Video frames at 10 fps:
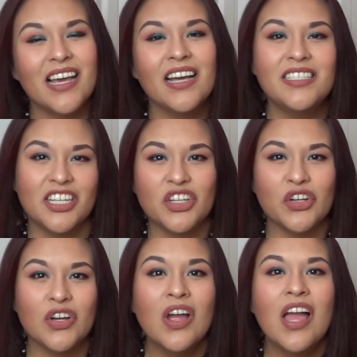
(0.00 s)
a
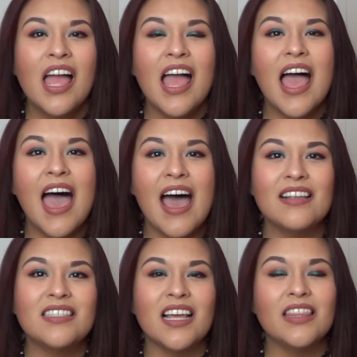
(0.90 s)
dinner
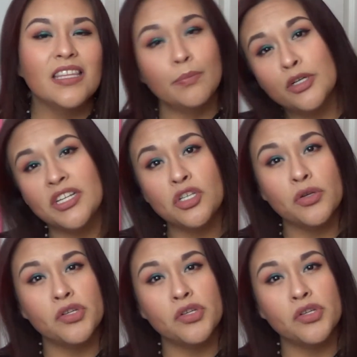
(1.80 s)
at Liberty